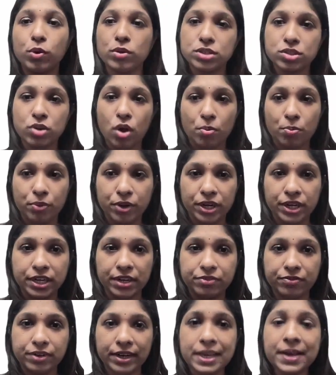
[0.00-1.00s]

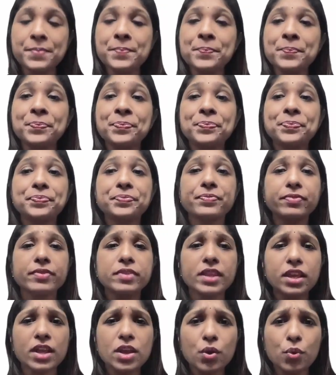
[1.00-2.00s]
postoperatively,
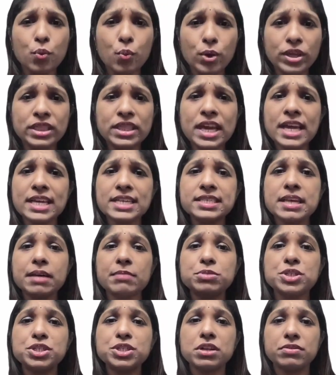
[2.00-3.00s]
with the
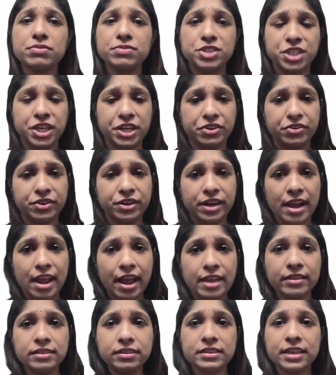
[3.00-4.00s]
exception of general
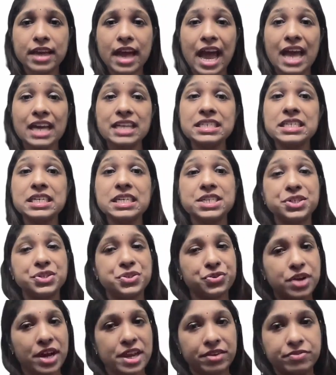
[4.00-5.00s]
health and
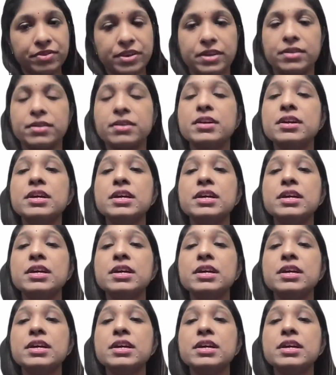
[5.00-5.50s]
driving.